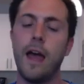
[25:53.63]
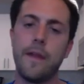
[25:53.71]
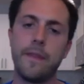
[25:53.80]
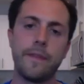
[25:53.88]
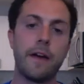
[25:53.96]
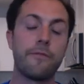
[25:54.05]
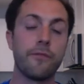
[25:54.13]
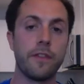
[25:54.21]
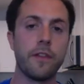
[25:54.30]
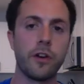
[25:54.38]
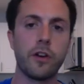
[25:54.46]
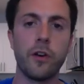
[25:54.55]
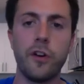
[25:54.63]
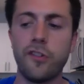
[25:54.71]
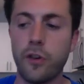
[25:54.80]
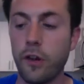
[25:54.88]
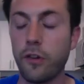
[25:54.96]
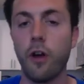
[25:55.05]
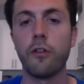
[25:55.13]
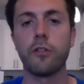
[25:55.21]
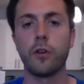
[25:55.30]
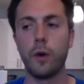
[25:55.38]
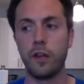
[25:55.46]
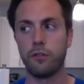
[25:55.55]
And then that friend and encourager is also
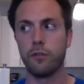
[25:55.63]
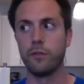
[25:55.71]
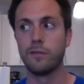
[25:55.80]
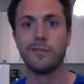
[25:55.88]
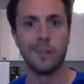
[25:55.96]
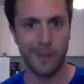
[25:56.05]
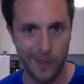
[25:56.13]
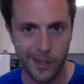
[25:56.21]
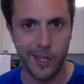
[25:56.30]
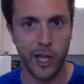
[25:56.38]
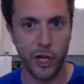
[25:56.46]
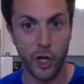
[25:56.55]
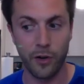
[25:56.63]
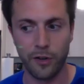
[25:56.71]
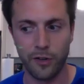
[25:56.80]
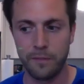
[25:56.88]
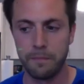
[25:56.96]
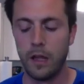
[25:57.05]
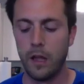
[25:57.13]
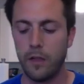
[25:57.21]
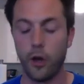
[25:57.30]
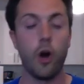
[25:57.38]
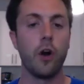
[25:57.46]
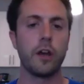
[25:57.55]
going to encourage.
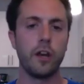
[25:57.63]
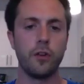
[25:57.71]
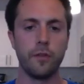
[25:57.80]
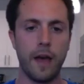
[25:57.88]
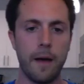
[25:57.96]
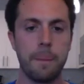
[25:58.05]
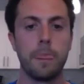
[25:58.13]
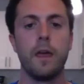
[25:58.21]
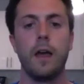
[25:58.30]
They're all going to do that.